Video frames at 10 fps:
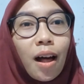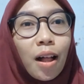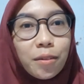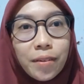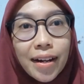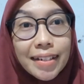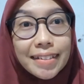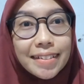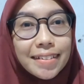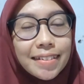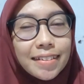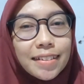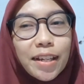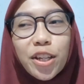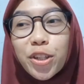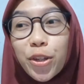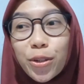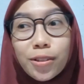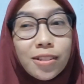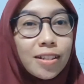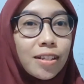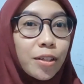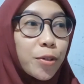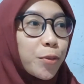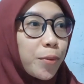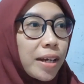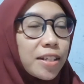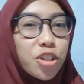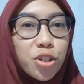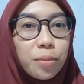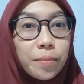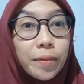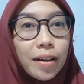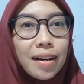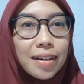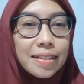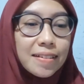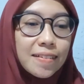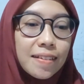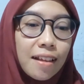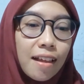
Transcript: Alright, you did a great job, guys.